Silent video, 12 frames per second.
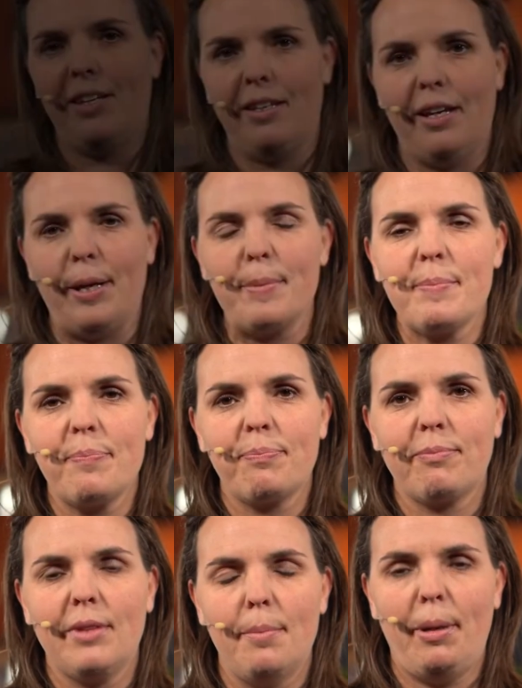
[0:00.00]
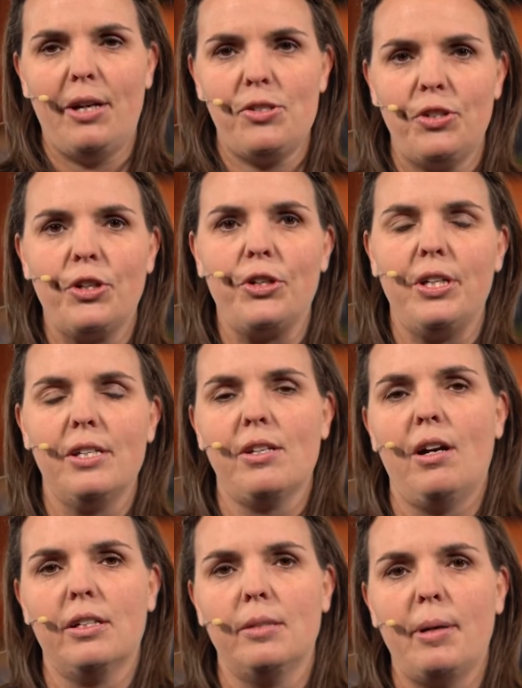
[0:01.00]
Sunday, Pastor Ernie
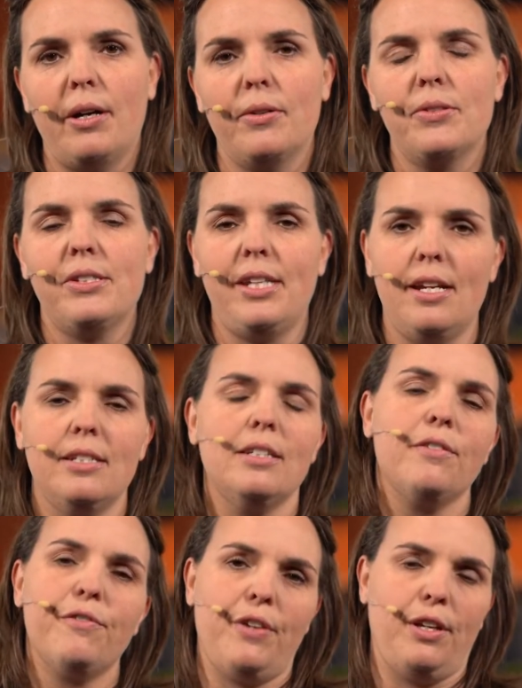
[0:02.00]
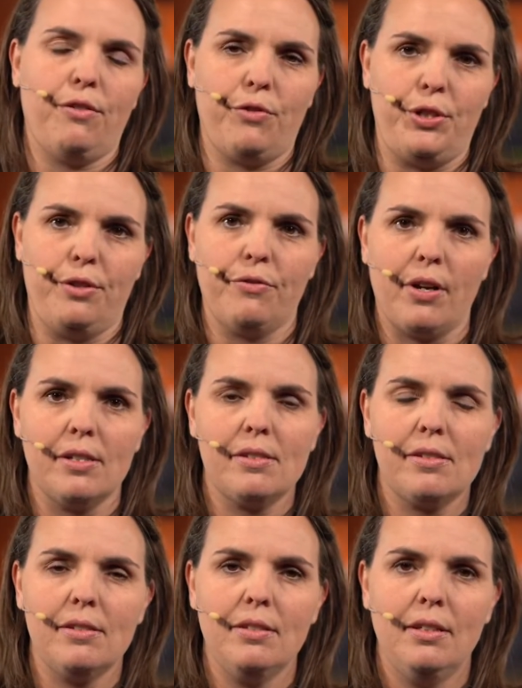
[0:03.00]
talked about standing in faith for your
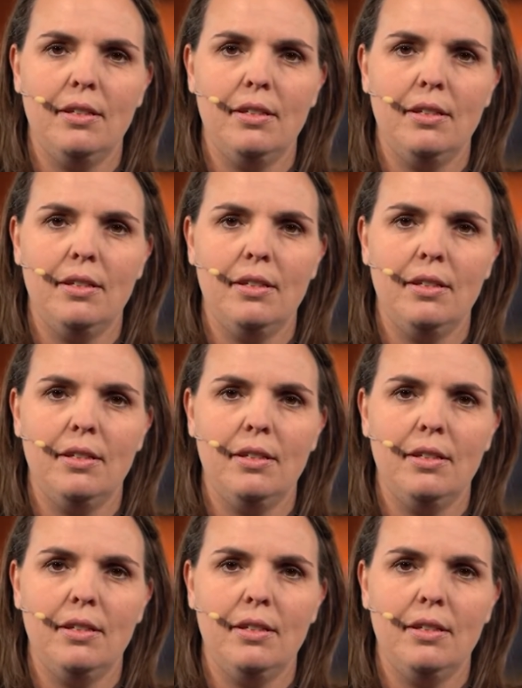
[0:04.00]
friends.